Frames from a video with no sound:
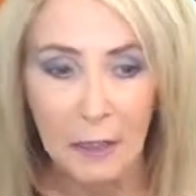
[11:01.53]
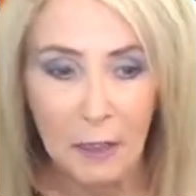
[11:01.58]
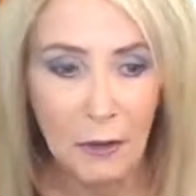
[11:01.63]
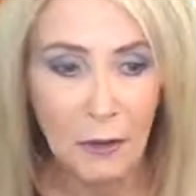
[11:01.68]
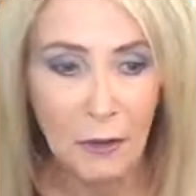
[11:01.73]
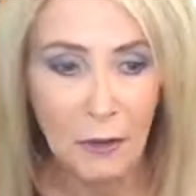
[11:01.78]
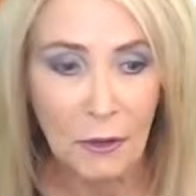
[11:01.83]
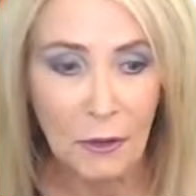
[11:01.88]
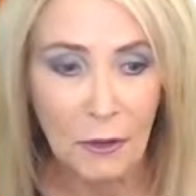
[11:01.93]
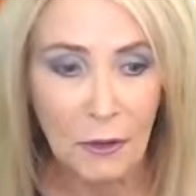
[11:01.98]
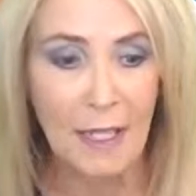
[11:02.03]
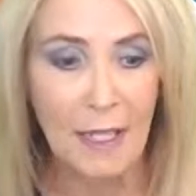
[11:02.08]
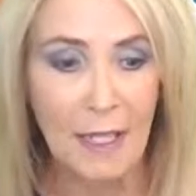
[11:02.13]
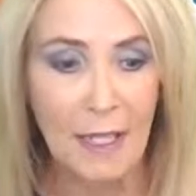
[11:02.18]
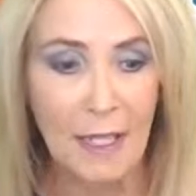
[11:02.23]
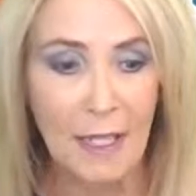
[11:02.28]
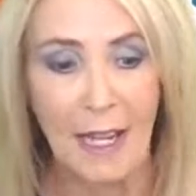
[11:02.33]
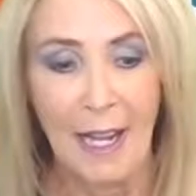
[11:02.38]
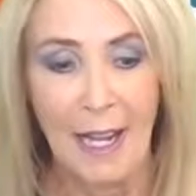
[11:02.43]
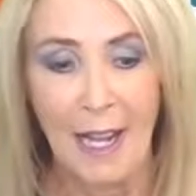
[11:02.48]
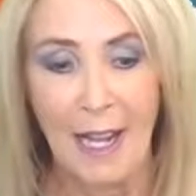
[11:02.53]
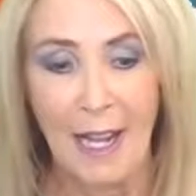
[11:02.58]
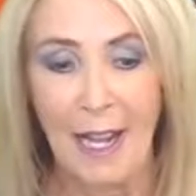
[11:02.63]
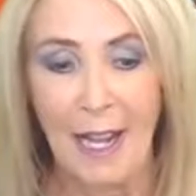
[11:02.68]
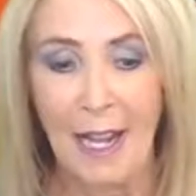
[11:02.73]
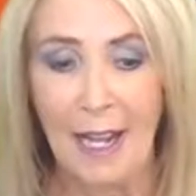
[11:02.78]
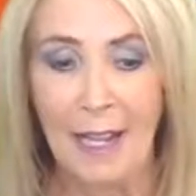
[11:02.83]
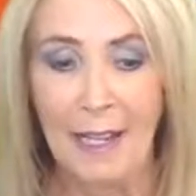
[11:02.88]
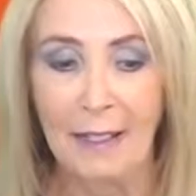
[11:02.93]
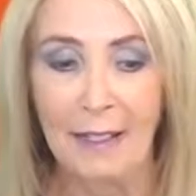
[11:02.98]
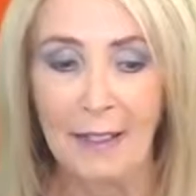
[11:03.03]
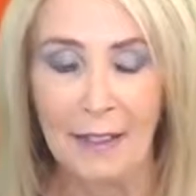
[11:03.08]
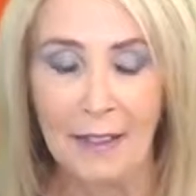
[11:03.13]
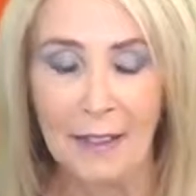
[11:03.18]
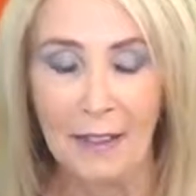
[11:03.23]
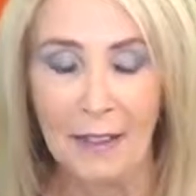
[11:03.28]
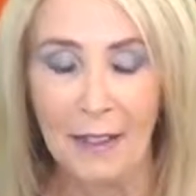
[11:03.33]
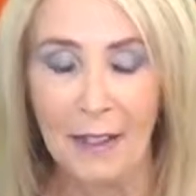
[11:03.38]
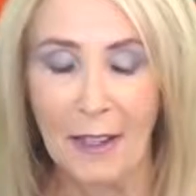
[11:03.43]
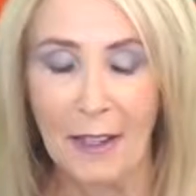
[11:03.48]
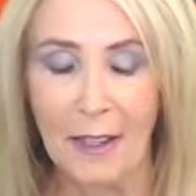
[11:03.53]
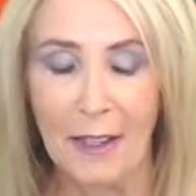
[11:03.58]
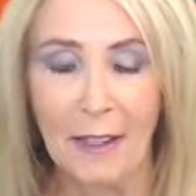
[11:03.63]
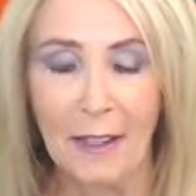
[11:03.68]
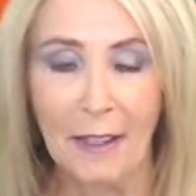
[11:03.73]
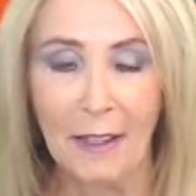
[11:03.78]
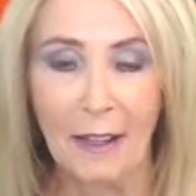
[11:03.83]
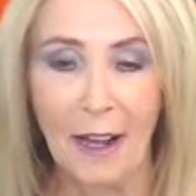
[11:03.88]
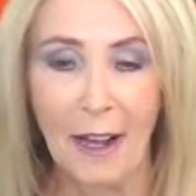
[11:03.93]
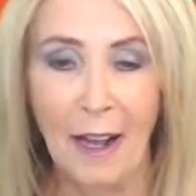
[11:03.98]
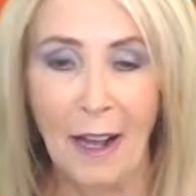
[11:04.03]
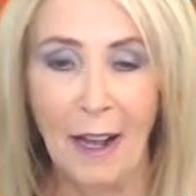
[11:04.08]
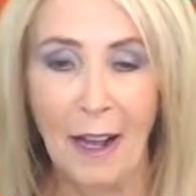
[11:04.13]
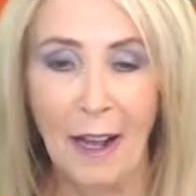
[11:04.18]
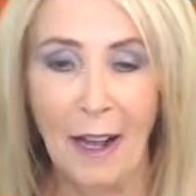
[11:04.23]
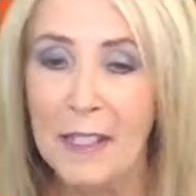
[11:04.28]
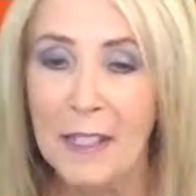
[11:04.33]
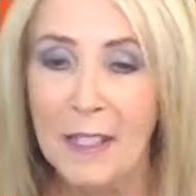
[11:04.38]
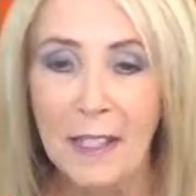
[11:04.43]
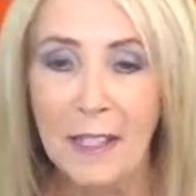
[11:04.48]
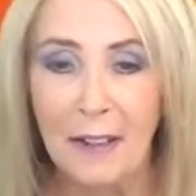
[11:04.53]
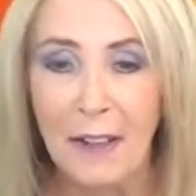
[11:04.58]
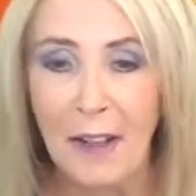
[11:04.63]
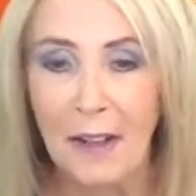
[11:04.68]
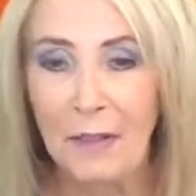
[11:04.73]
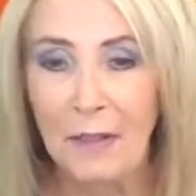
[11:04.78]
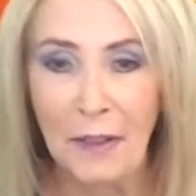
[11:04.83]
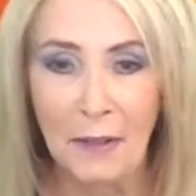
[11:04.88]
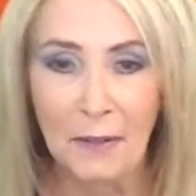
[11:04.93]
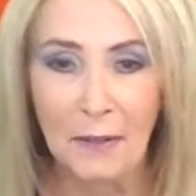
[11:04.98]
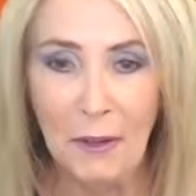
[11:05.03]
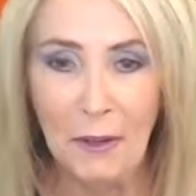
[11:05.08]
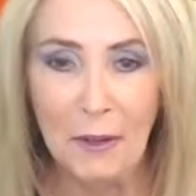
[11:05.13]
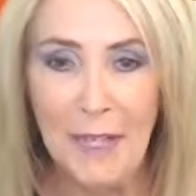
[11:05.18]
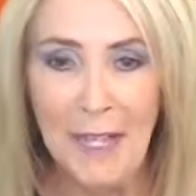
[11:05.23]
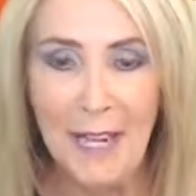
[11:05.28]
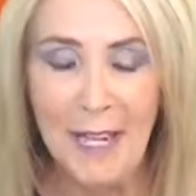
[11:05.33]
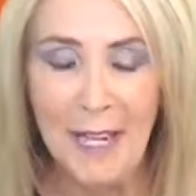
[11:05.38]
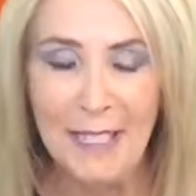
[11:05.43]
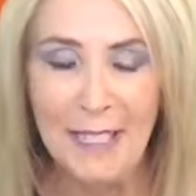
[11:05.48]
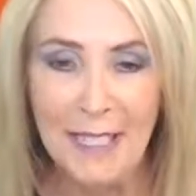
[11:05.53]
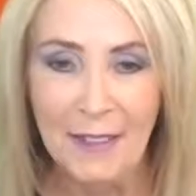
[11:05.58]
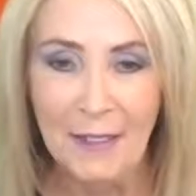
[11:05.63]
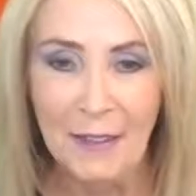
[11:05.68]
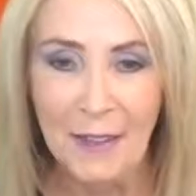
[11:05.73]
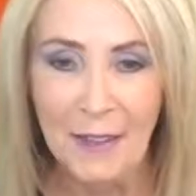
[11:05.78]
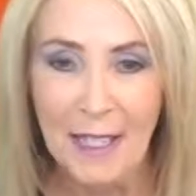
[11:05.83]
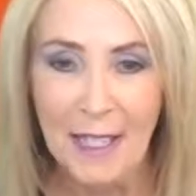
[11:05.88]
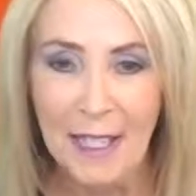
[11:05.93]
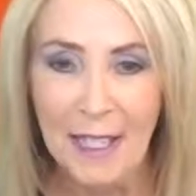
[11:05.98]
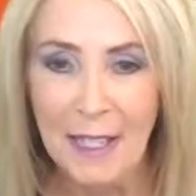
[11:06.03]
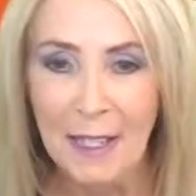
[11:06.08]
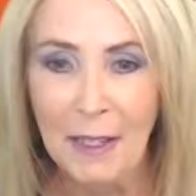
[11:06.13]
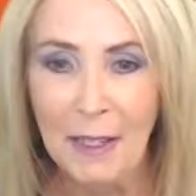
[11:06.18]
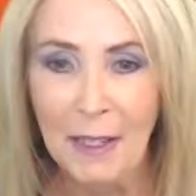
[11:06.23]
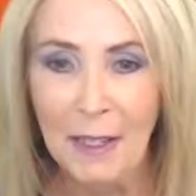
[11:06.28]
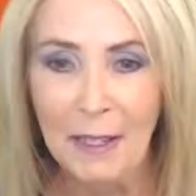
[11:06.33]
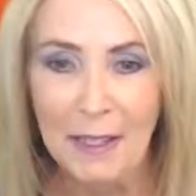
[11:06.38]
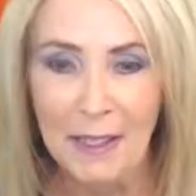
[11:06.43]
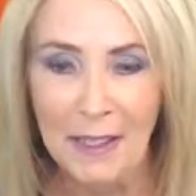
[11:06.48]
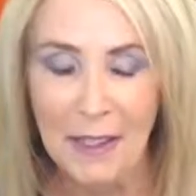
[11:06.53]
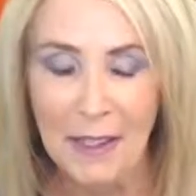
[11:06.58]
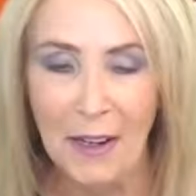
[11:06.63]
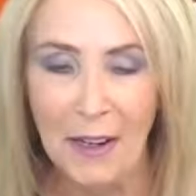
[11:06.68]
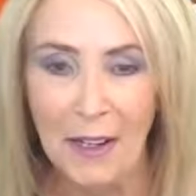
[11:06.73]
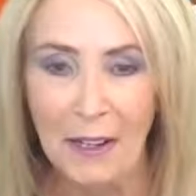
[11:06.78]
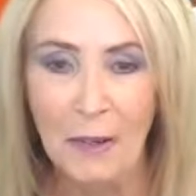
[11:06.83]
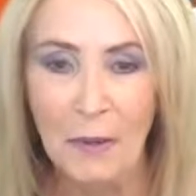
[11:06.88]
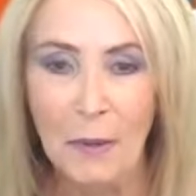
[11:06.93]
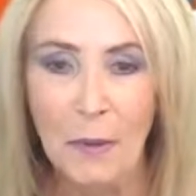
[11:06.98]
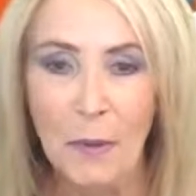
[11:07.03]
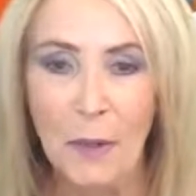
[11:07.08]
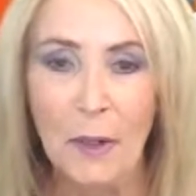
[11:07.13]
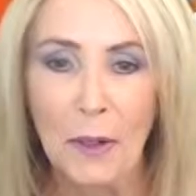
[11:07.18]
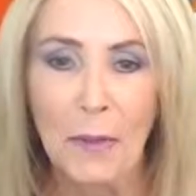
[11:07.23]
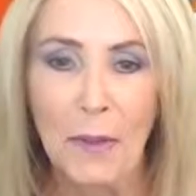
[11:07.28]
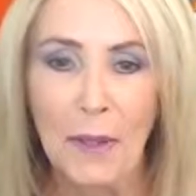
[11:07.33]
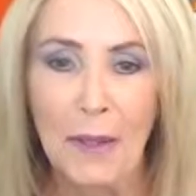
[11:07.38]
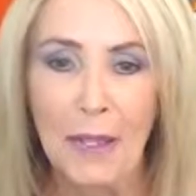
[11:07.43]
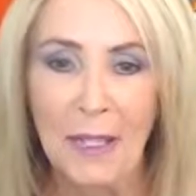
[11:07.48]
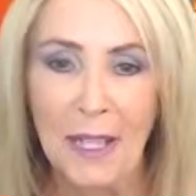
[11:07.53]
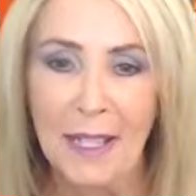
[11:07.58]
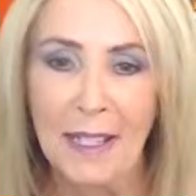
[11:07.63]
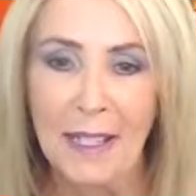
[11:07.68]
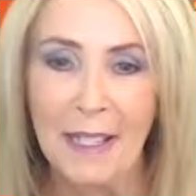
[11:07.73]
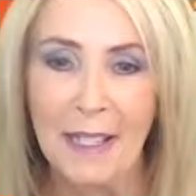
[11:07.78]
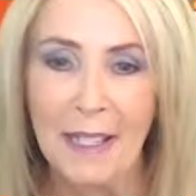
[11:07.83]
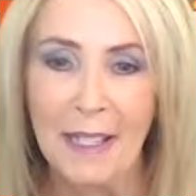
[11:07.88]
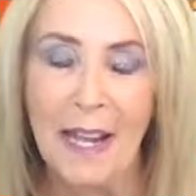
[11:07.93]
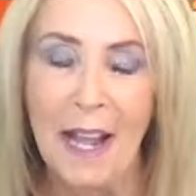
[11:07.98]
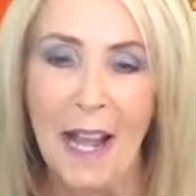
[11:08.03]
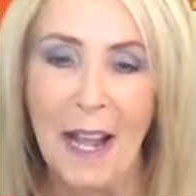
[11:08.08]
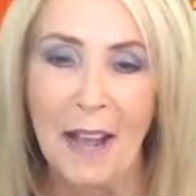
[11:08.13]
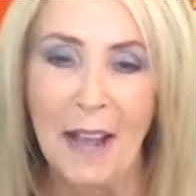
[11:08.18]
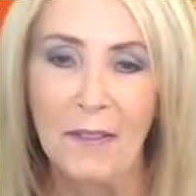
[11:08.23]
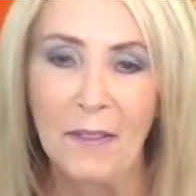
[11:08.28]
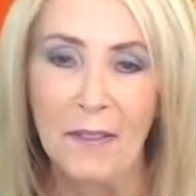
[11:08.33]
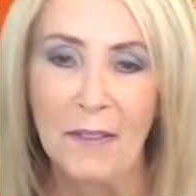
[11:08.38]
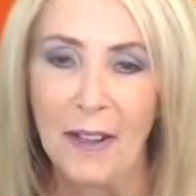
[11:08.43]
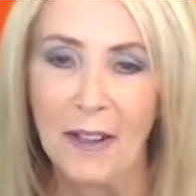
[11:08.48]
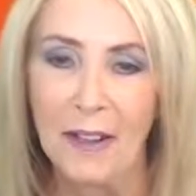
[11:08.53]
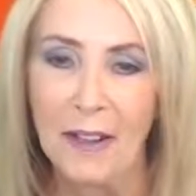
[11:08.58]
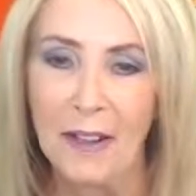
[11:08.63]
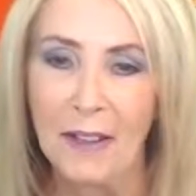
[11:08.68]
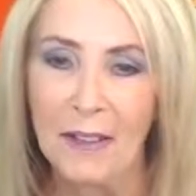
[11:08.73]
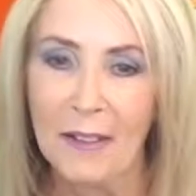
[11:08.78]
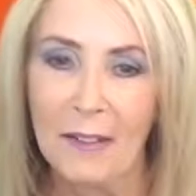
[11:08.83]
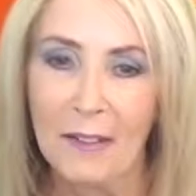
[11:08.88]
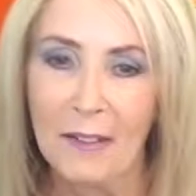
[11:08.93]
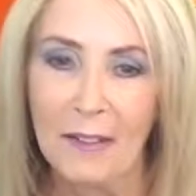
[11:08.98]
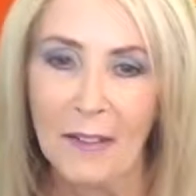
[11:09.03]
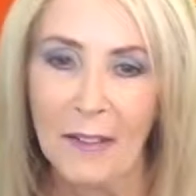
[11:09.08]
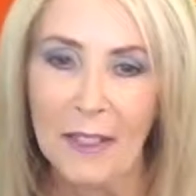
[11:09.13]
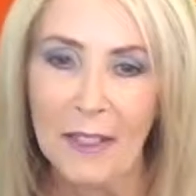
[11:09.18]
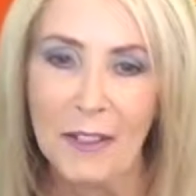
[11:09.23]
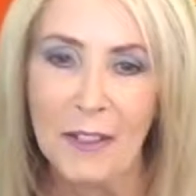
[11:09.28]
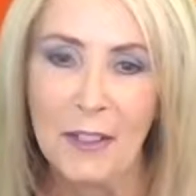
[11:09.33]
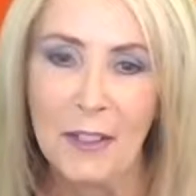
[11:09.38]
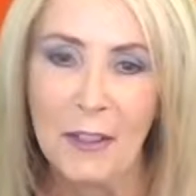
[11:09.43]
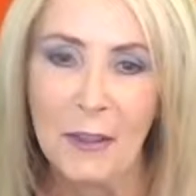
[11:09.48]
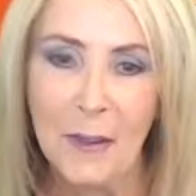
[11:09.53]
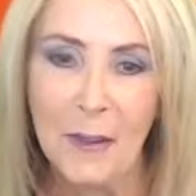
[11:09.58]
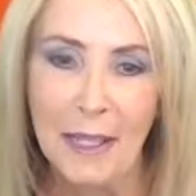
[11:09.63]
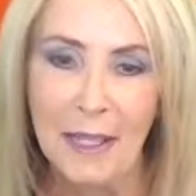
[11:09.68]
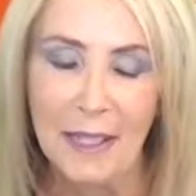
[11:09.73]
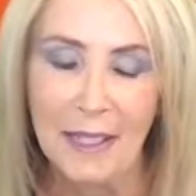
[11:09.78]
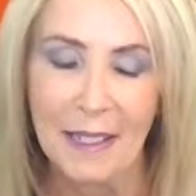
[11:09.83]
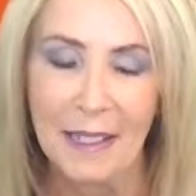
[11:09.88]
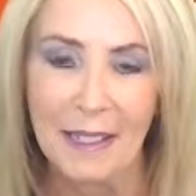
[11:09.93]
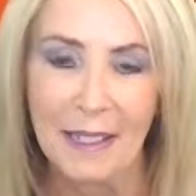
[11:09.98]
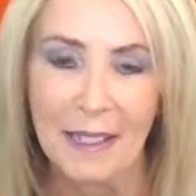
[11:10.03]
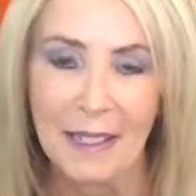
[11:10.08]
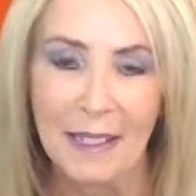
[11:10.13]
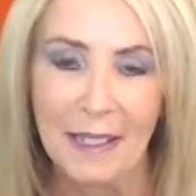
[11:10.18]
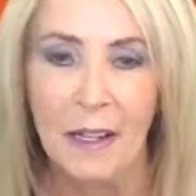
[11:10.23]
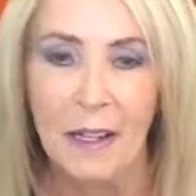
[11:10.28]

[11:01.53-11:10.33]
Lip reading: injury, and obviously a level of creativity and a desire to work with kids and have fun doing it.